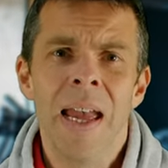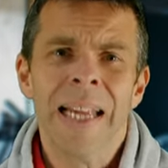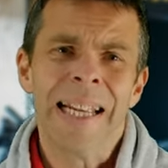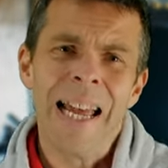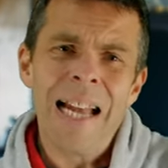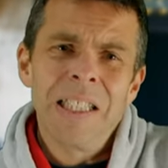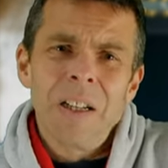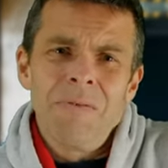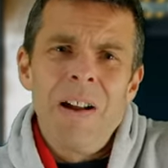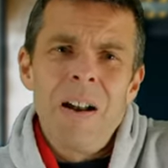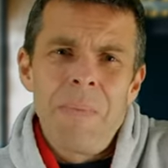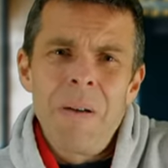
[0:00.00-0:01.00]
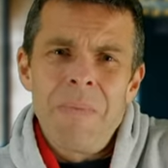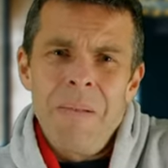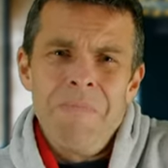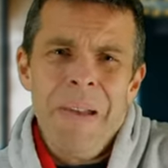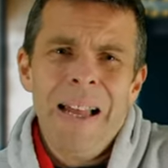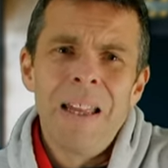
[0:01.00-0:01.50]
kind of ends up round about my
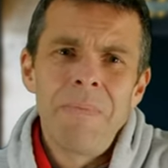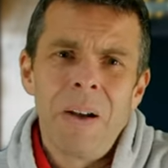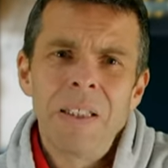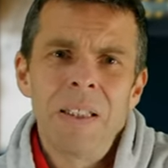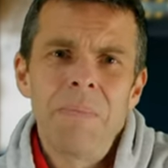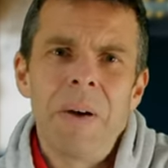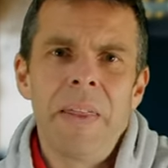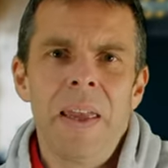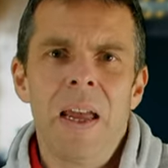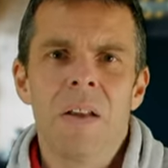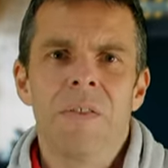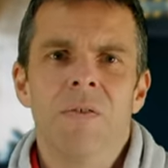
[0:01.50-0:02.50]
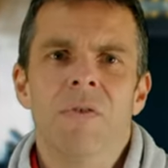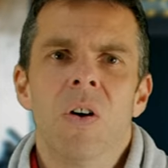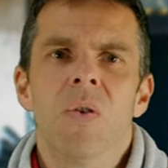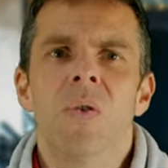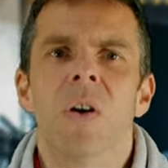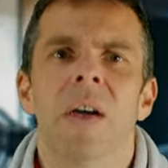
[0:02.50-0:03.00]
belly button by the end of a
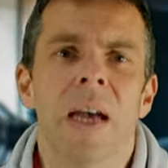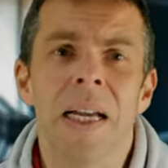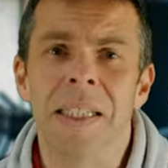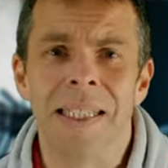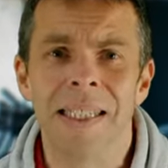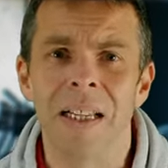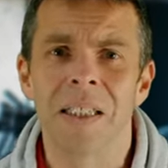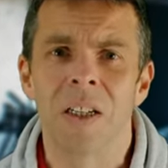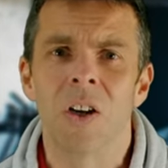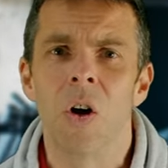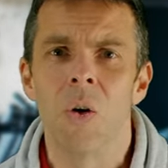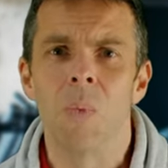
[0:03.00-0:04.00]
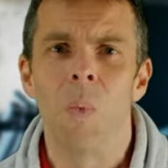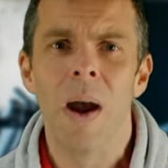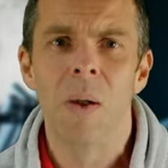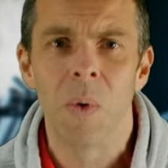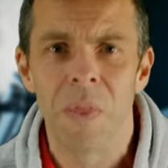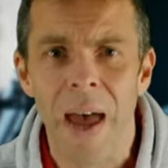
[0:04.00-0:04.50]
row as it doesn't cope
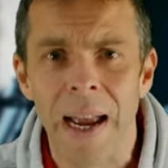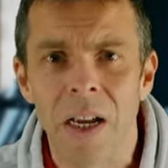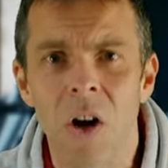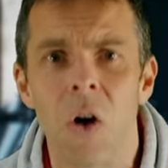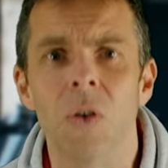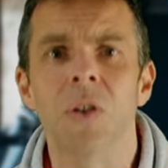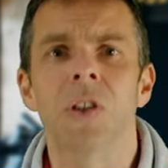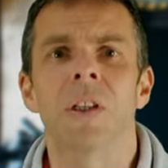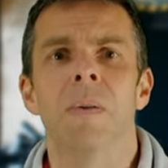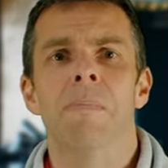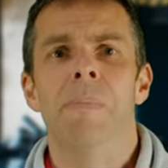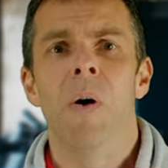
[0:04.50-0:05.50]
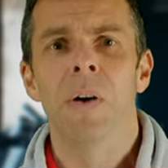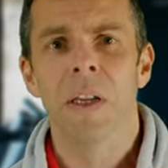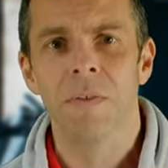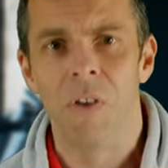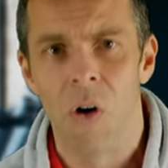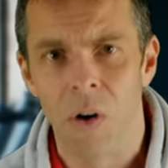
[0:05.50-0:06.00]
well with that constant
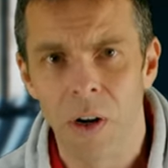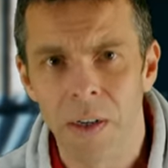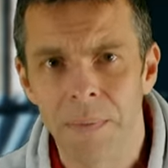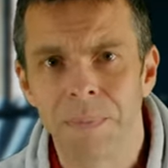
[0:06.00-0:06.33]
body rock.